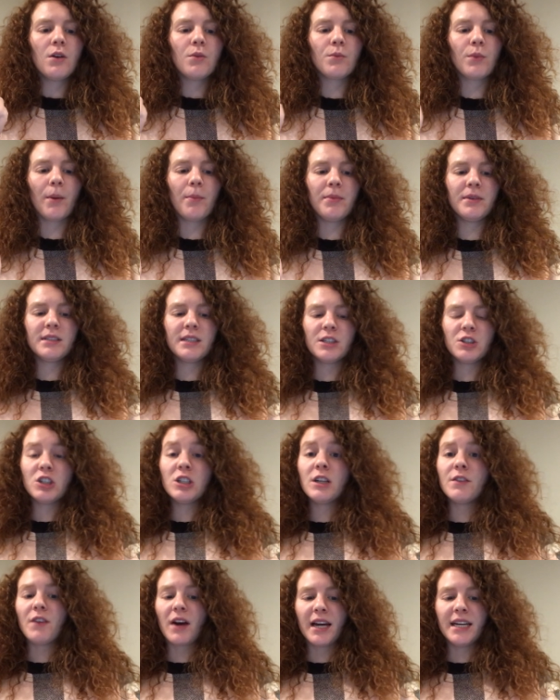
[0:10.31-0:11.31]
repetition
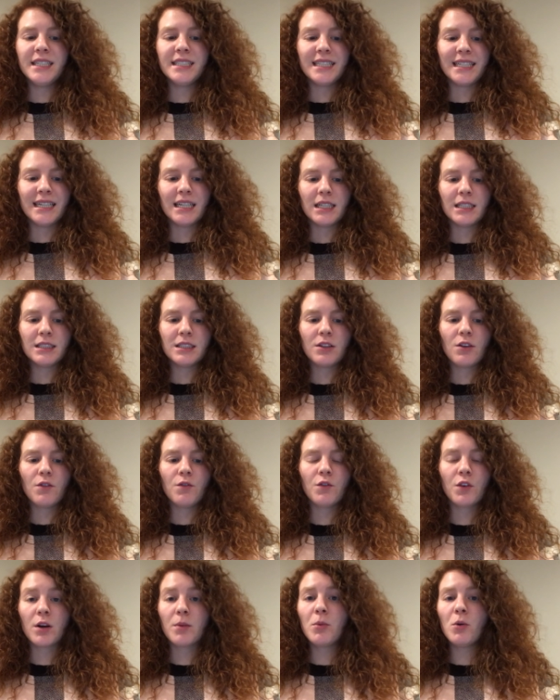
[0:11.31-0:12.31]
of ideas,
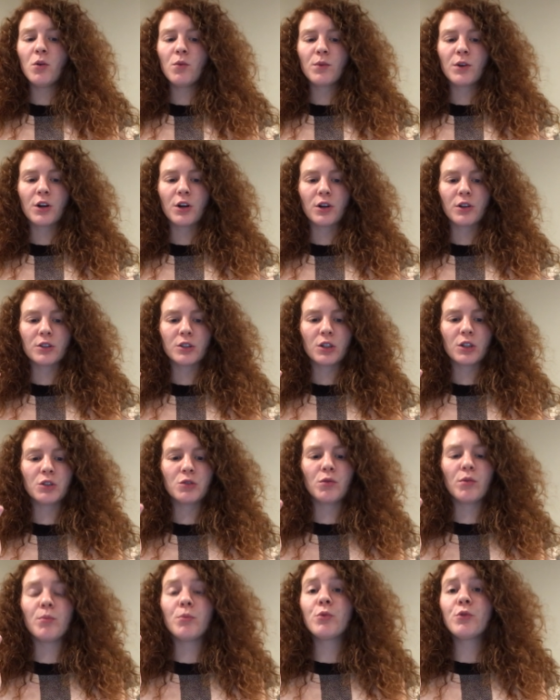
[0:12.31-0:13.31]
verbal rehearsal
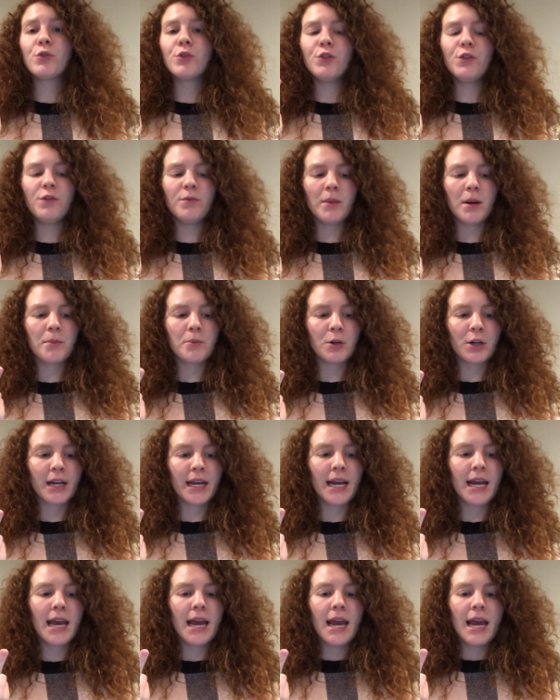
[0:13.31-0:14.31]
to improve
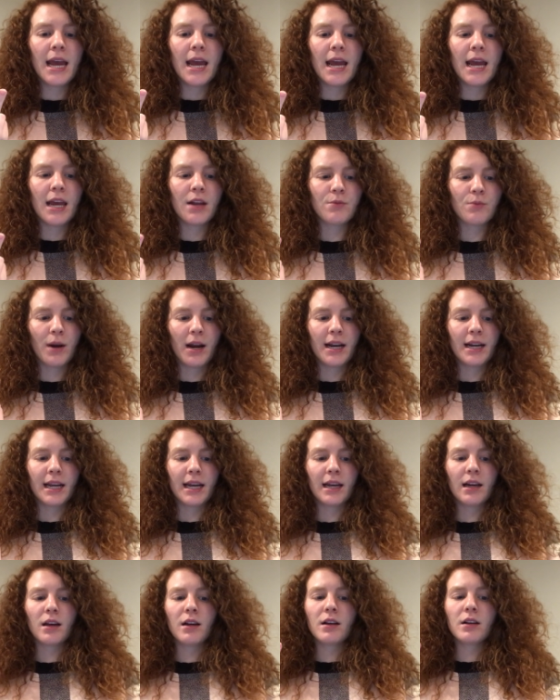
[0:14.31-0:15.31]
memory in
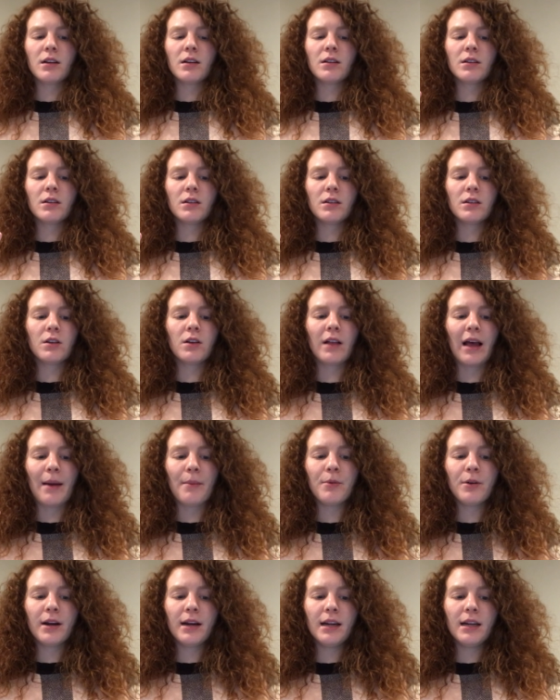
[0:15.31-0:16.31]
writing,
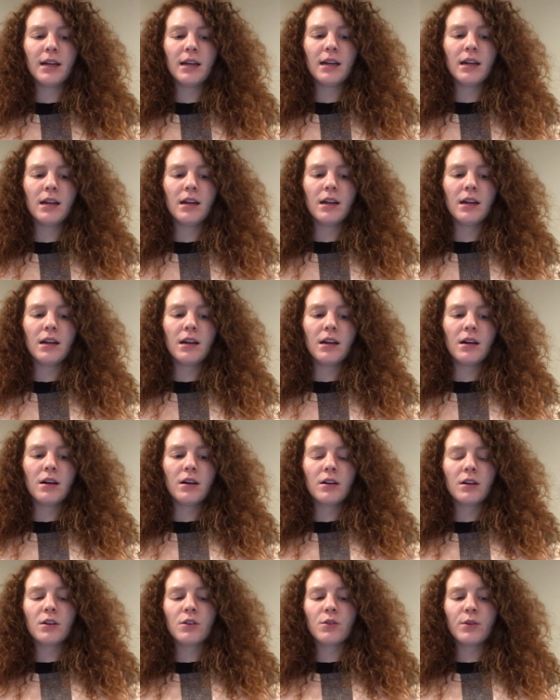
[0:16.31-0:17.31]
collaborate,
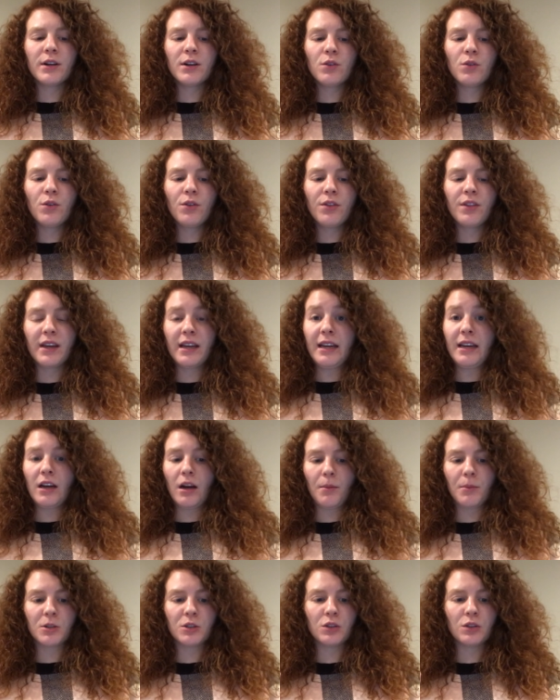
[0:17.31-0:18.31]
critical thinking
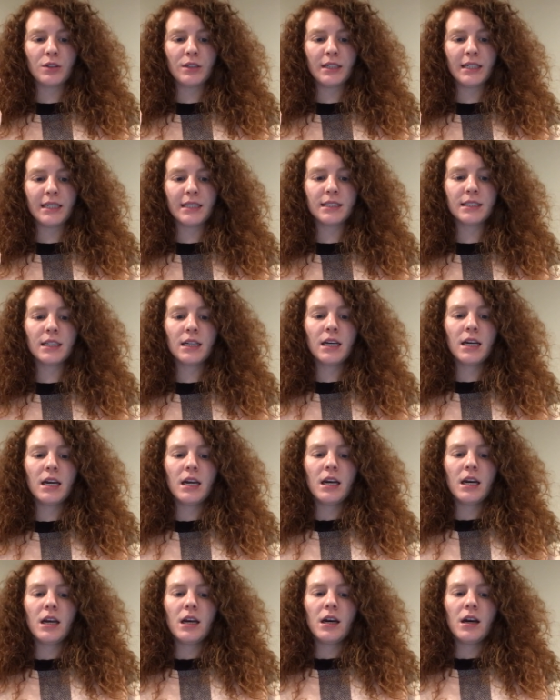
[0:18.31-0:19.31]
opportunities,
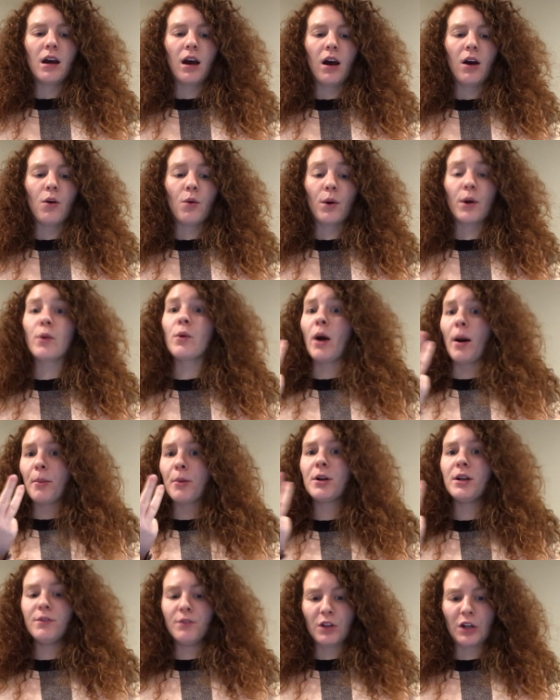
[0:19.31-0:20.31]
or
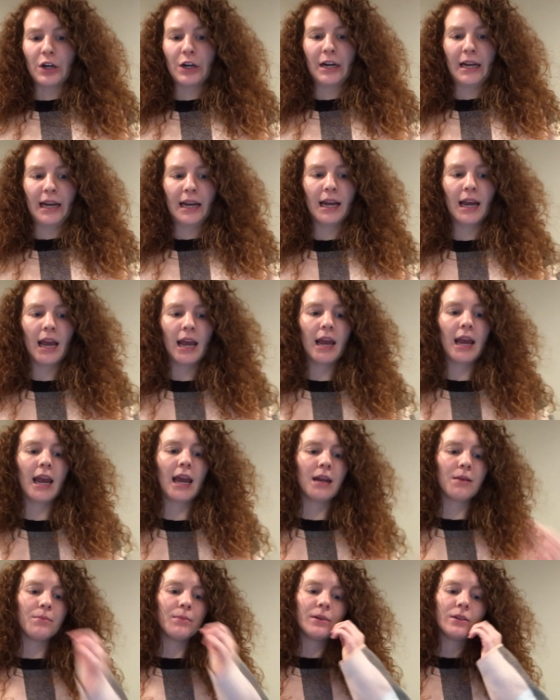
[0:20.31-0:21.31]
cooperative learning,
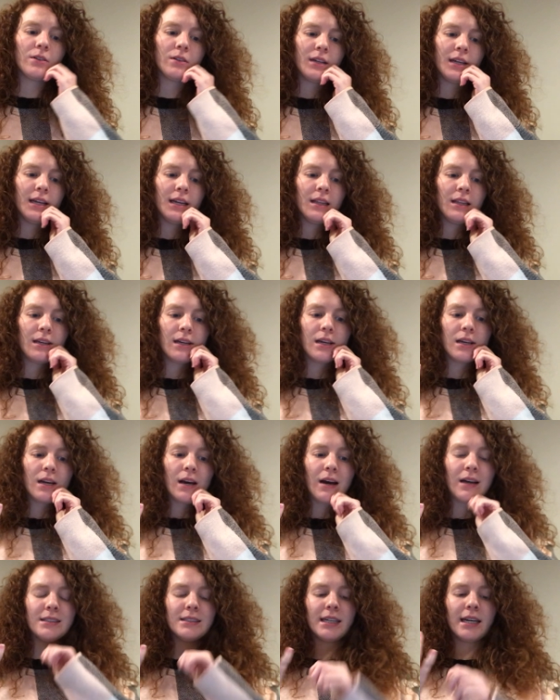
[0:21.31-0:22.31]
and building the
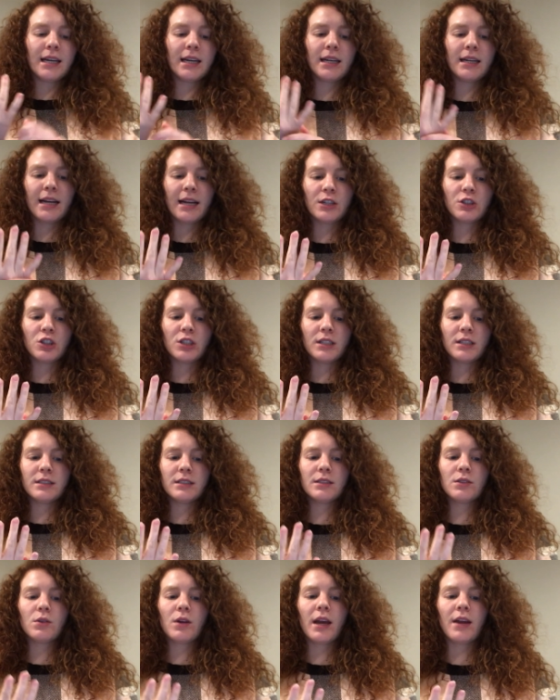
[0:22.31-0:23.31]
content
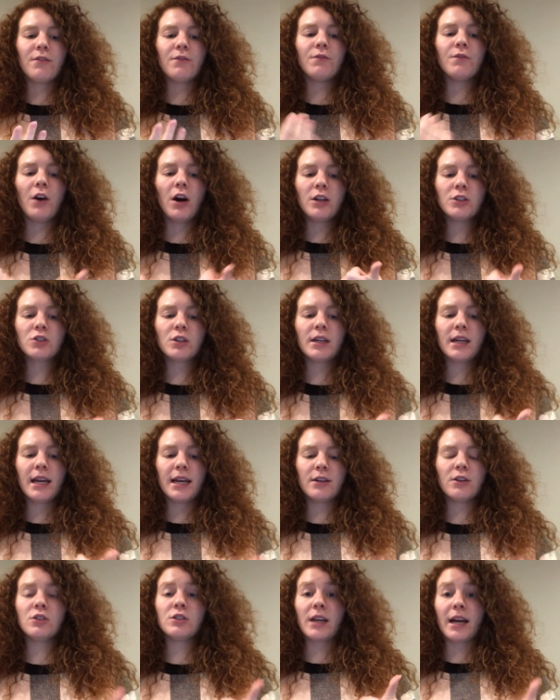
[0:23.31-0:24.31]
connections and fostering
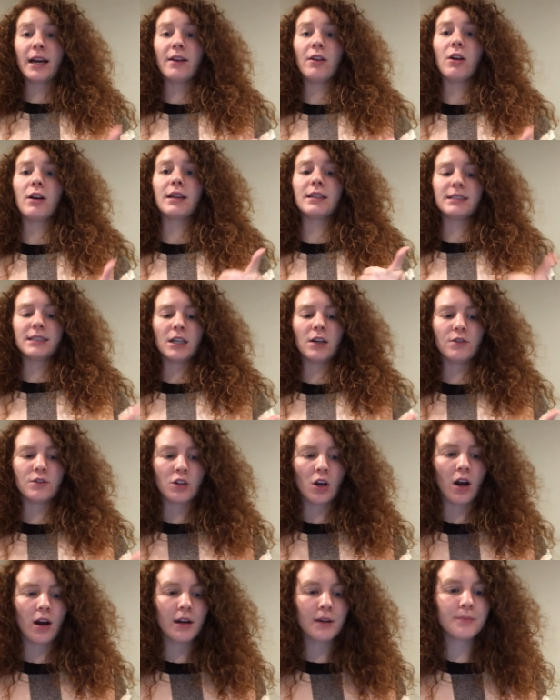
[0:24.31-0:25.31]
inner dialogue and
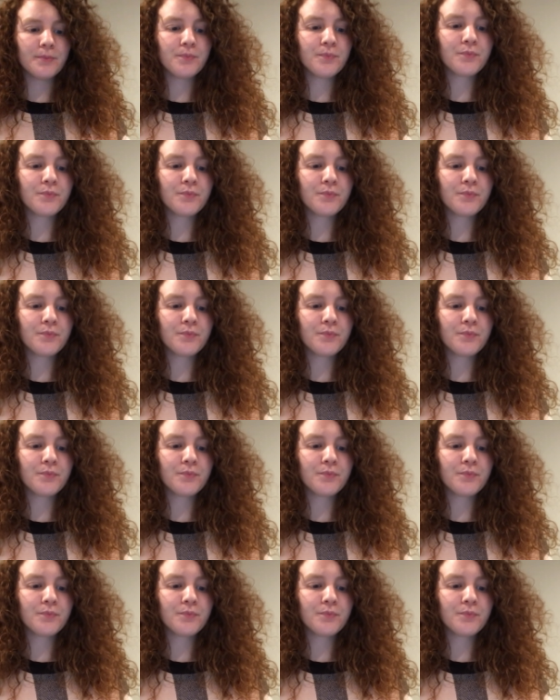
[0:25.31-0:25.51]
self-talk.